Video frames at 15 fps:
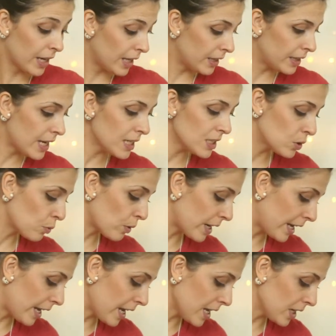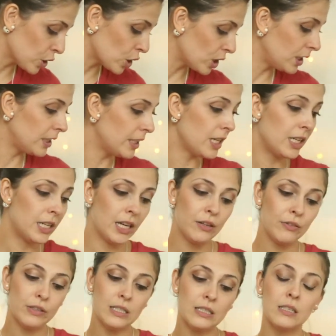And that's why actually they
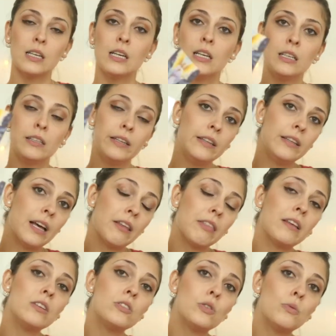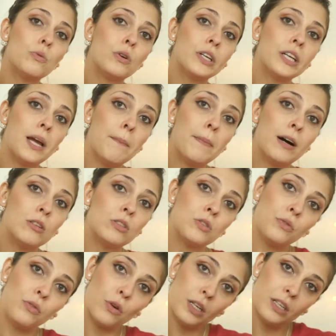gave us the nothing to worry about
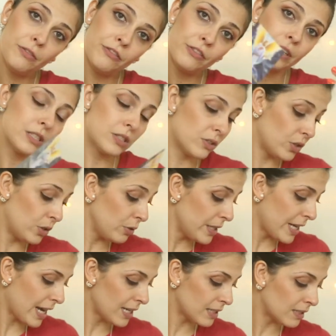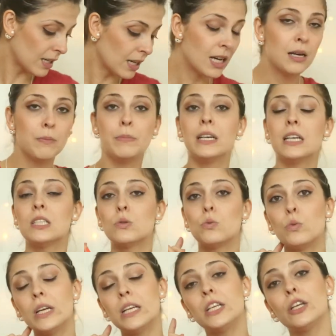for the first two days, because
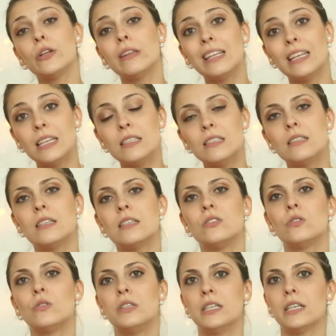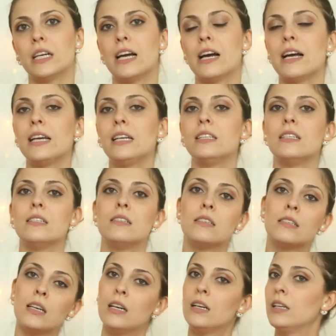when you listen to their
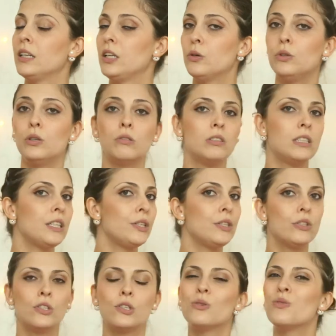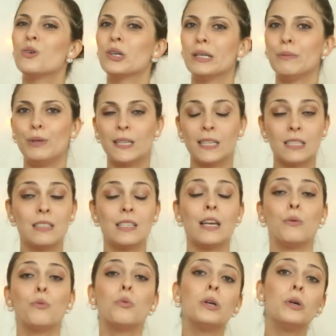guidance, you don't need to worry, because
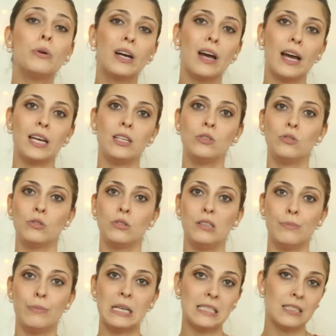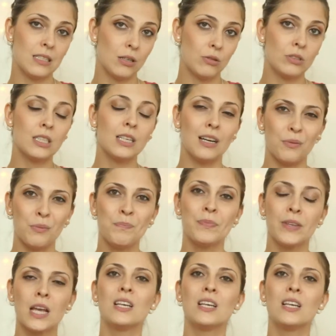they will guide you to the best outcome.